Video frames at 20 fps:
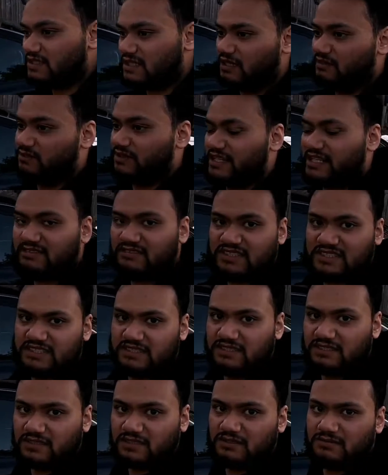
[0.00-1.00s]
covering every
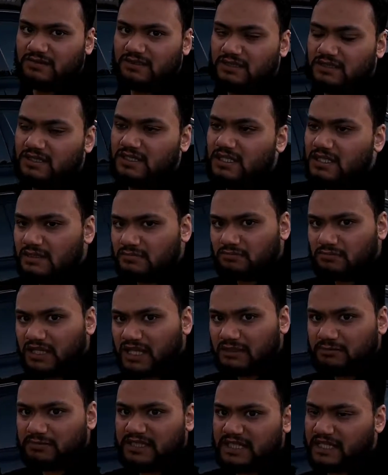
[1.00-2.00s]
single
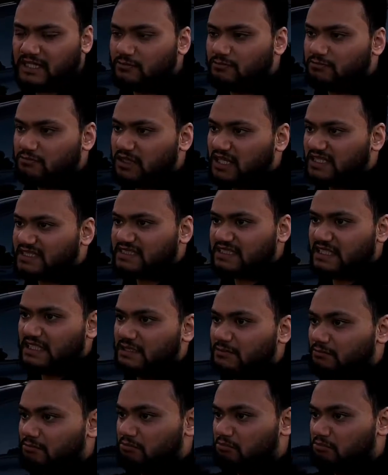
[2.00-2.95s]
black piano plastic,